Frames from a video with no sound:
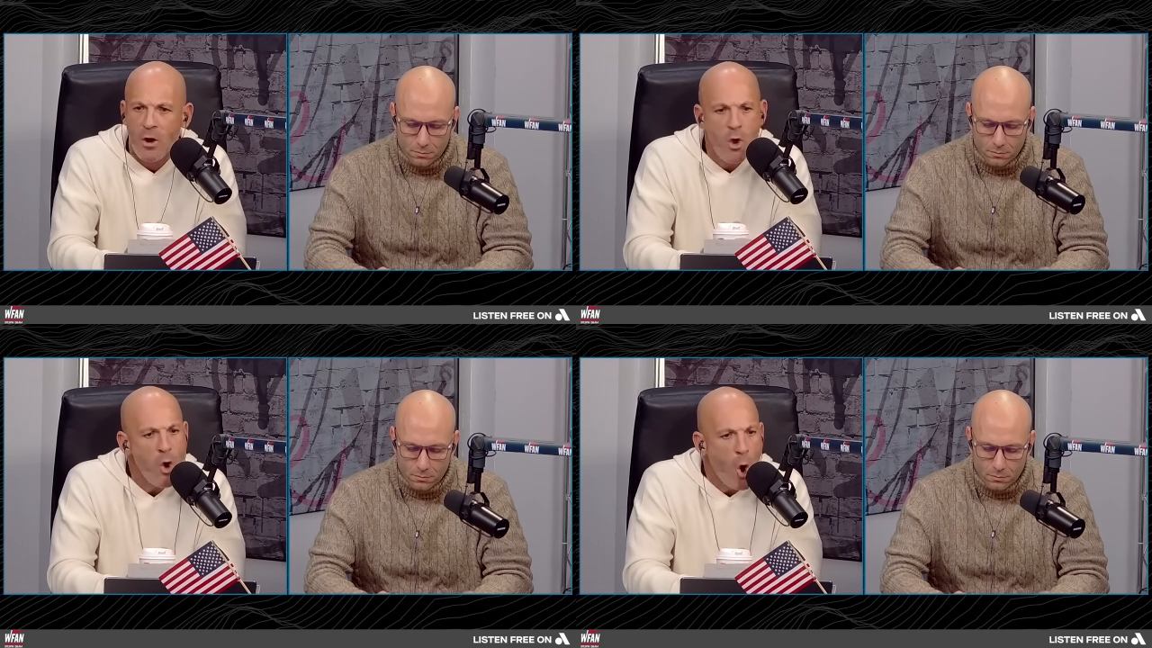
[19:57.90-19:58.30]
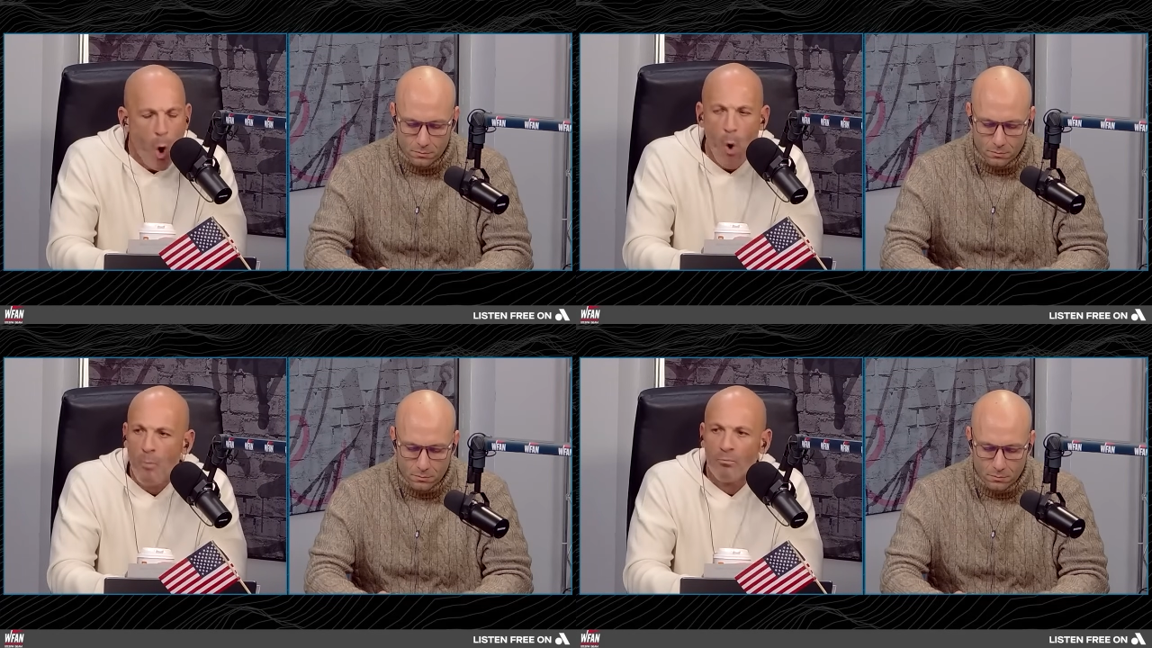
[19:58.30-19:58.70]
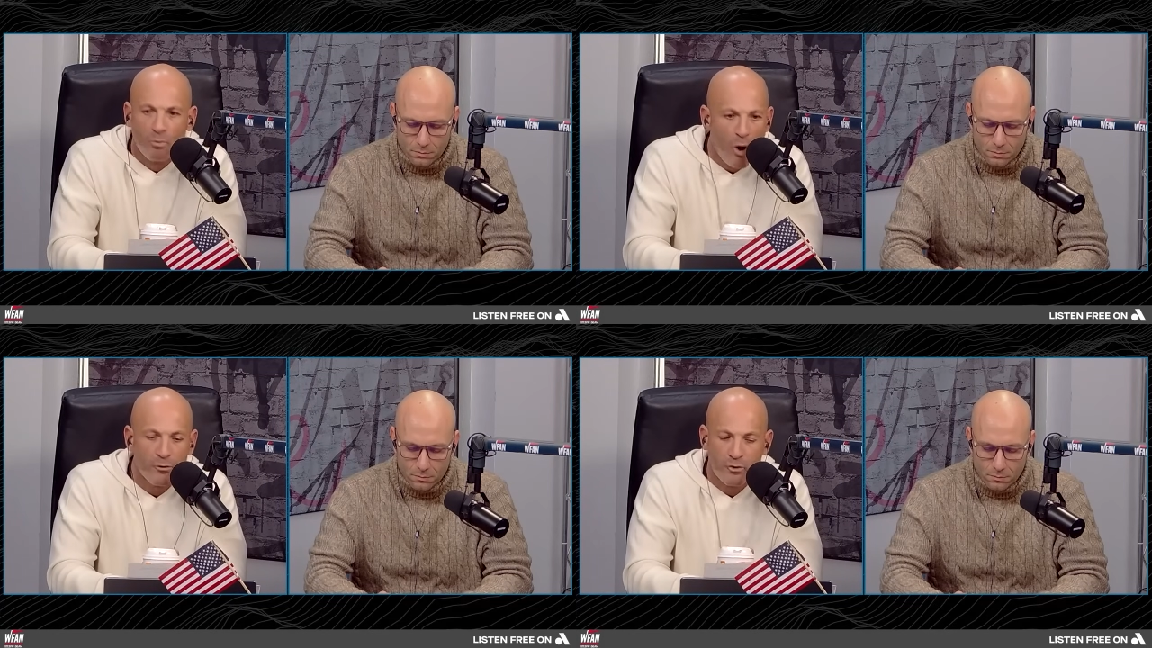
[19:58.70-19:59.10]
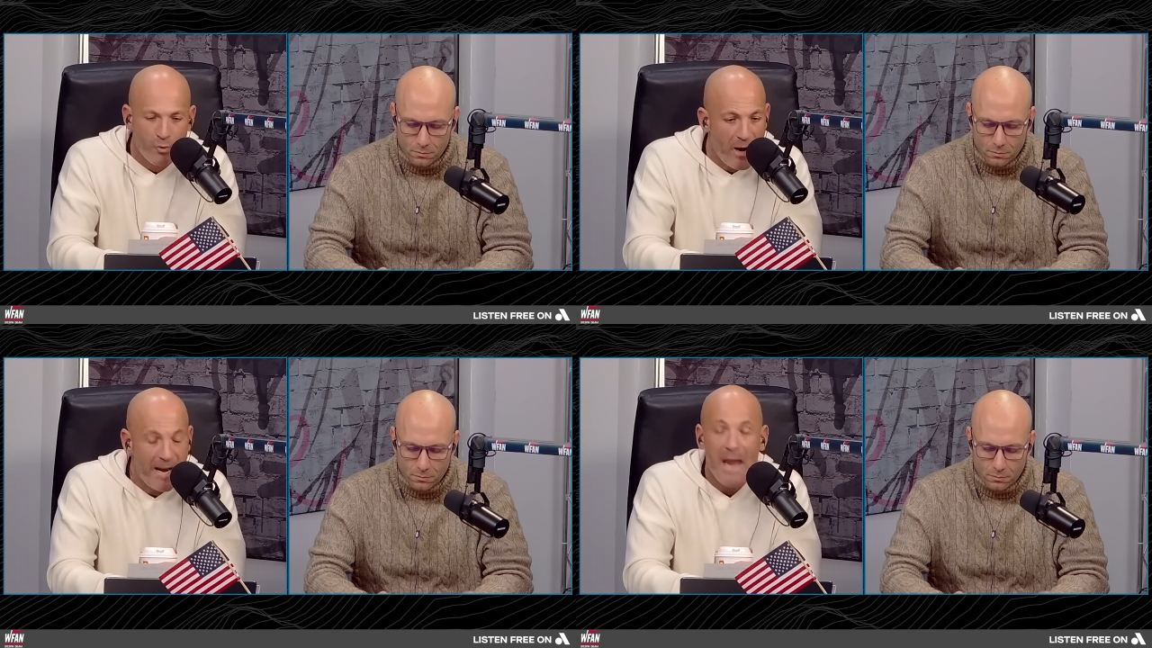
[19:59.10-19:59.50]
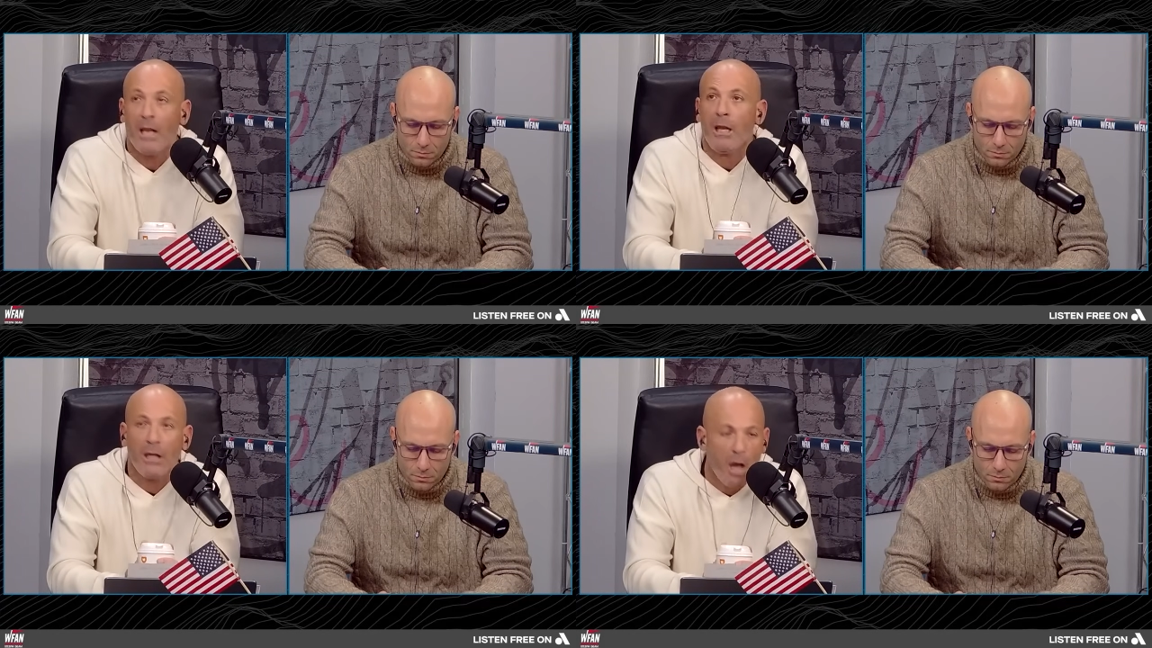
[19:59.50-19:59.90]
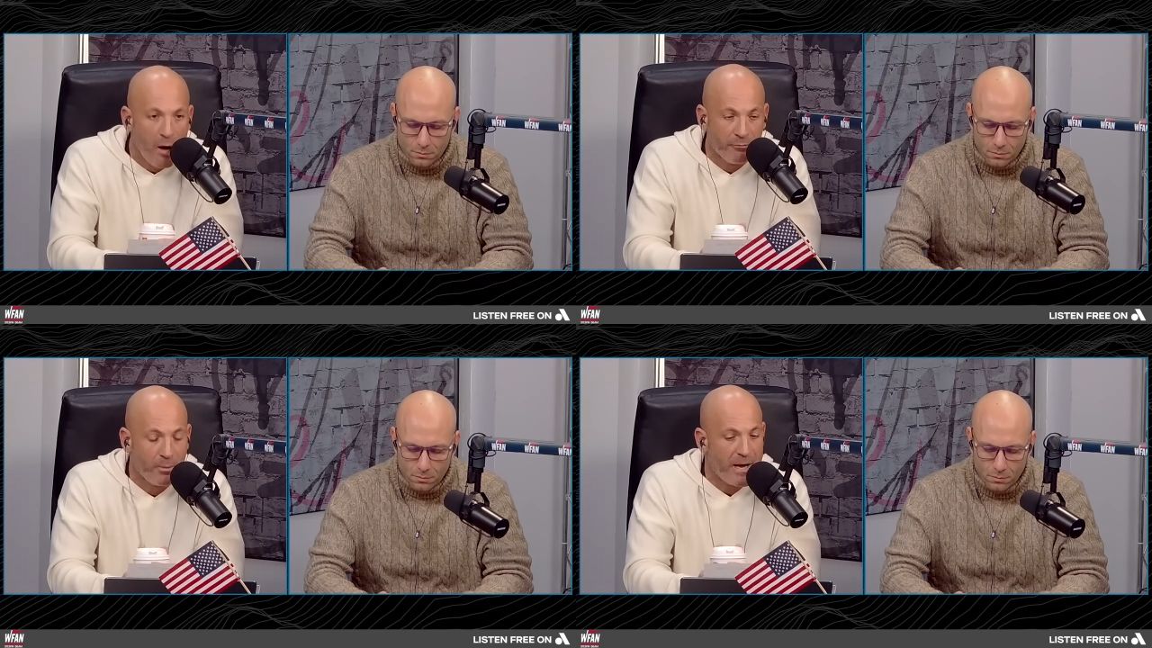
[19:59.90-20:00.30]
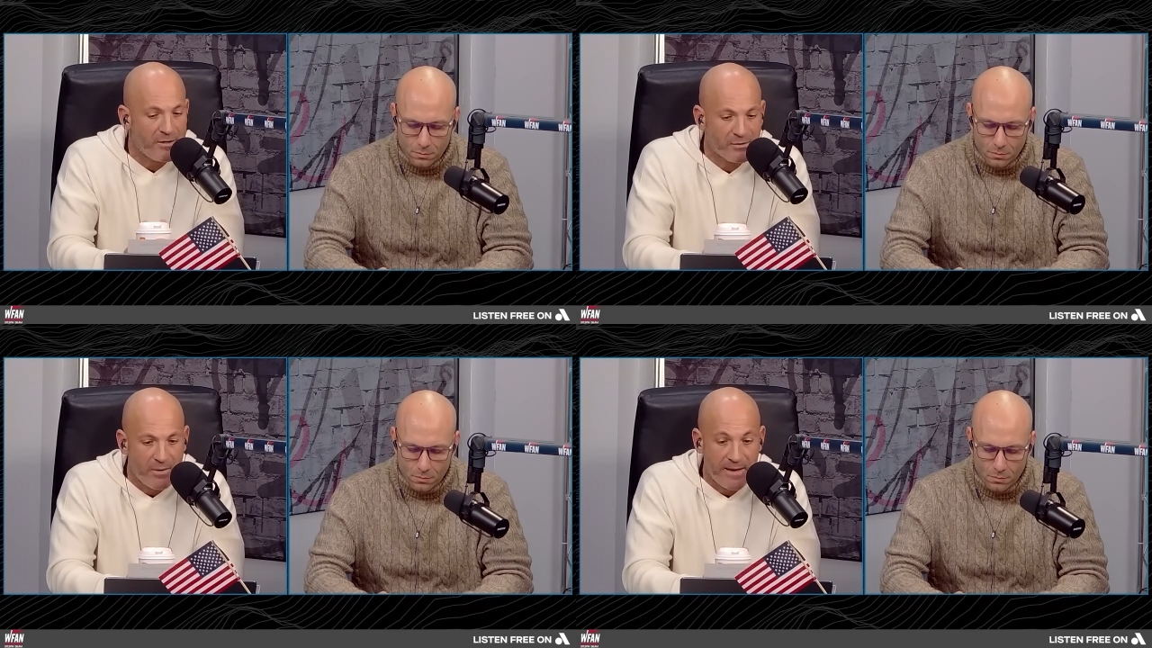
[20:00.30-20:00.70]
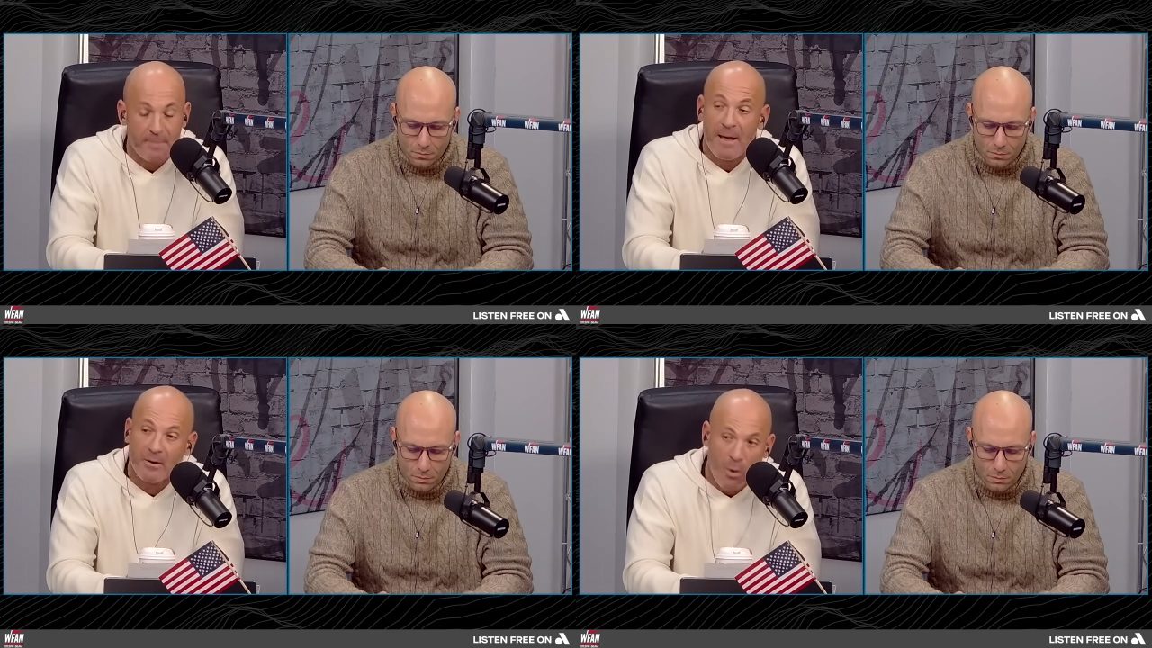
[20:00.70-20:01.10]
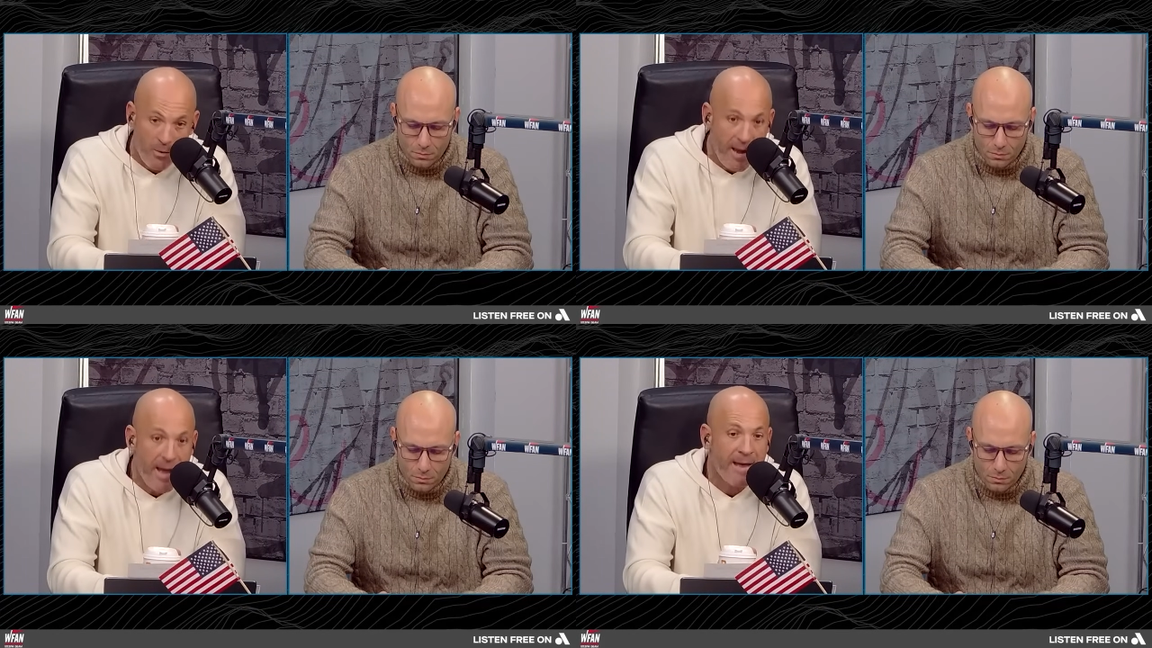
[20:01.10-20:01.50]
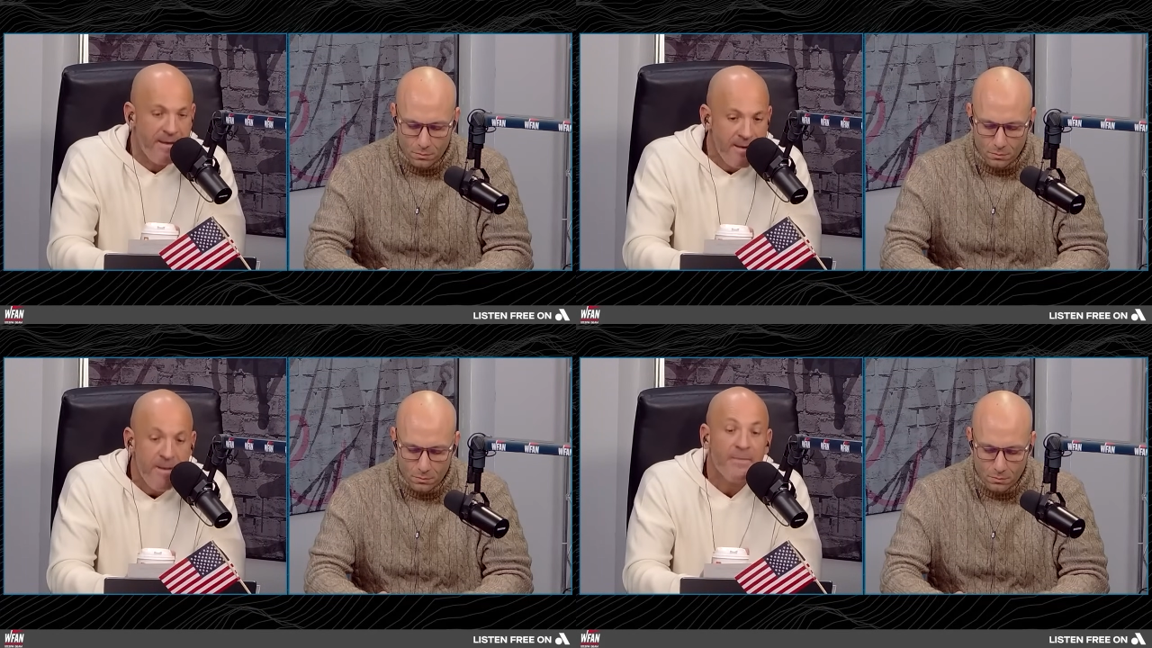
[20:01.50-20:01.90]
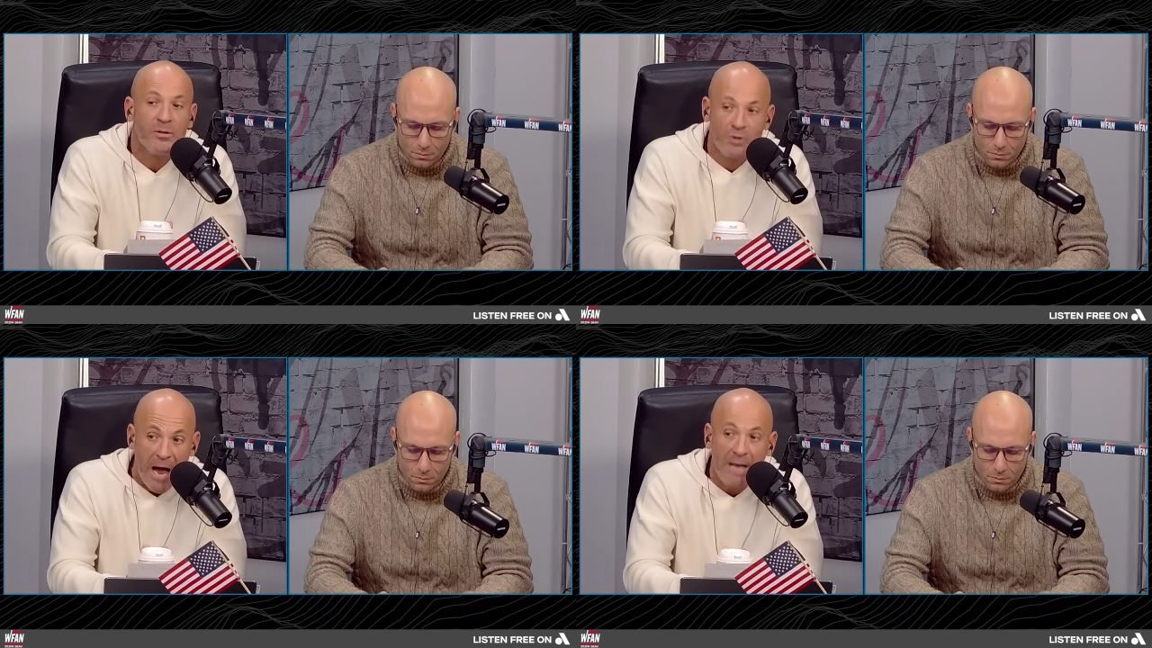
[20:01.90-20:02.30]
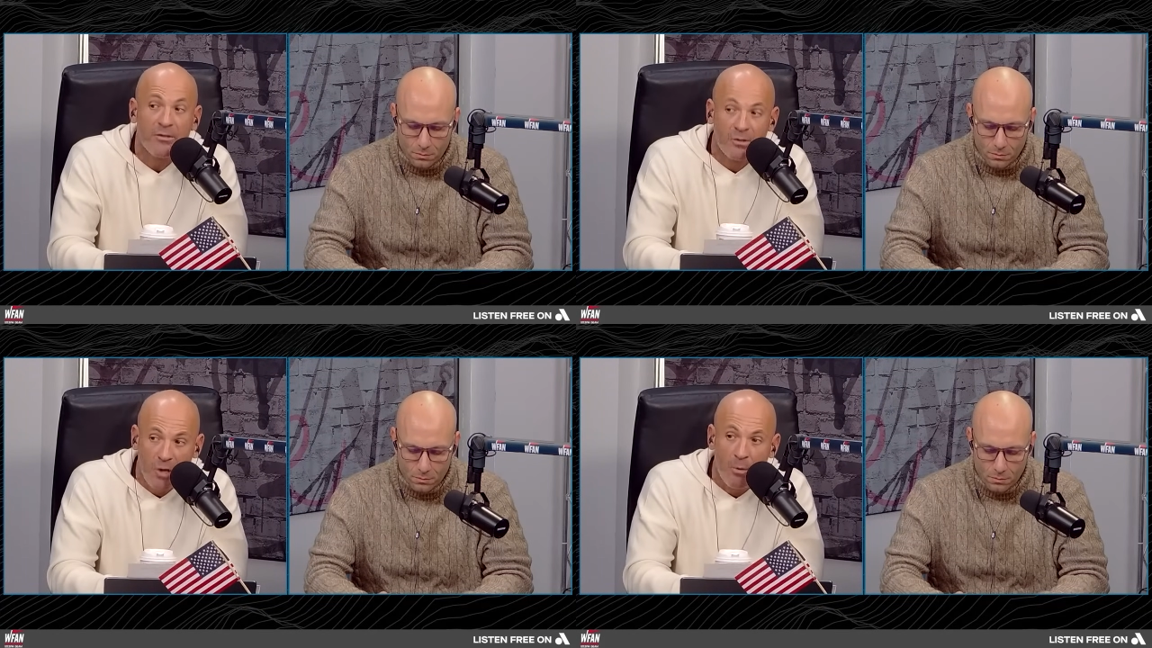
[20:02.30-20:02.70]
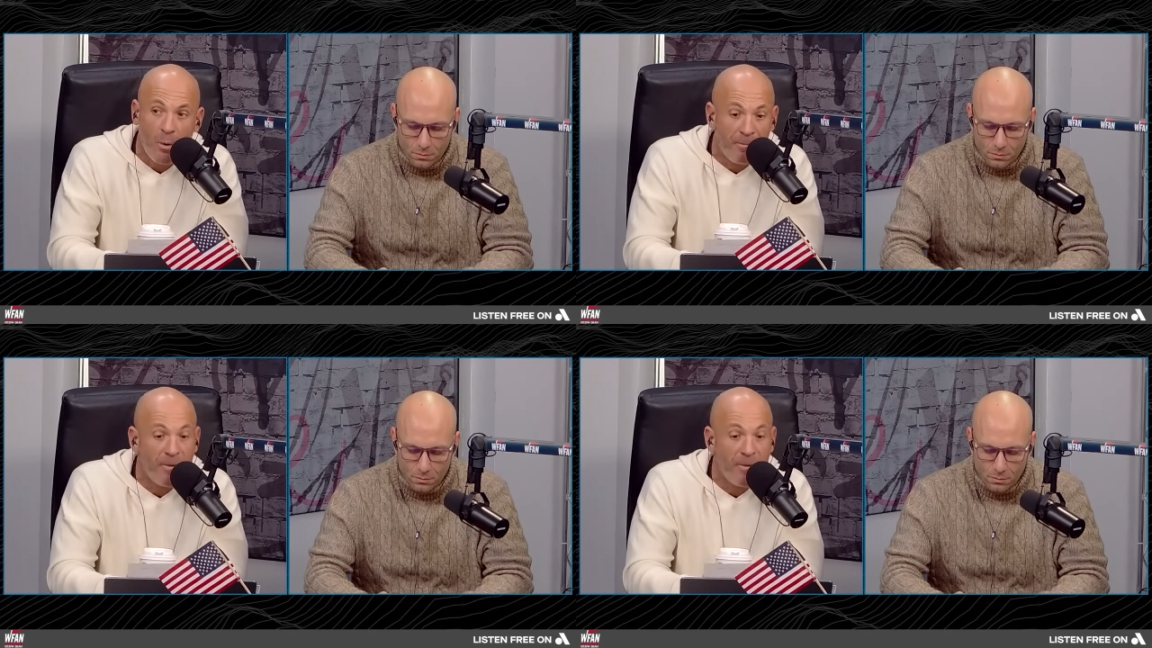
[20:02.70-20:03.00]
Speaker 1: home run trade. I loved when I saw that. I'm like, okay, the Giants are doing what they're